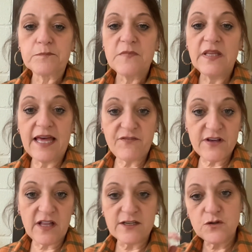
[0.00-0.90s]
Left the
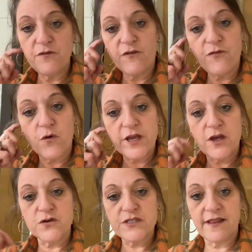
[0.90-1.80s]
classroom for 4
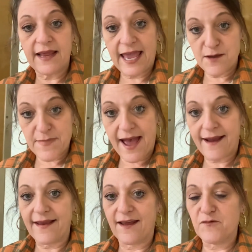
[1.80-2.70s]
years and then came
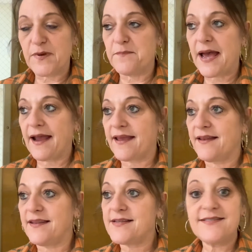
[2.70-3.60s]
back, and I've been back,
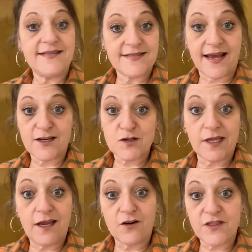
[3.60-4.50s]
and this is actually
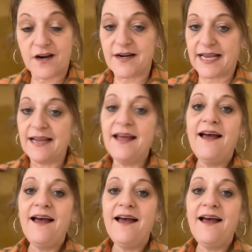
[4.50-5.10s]
year 30.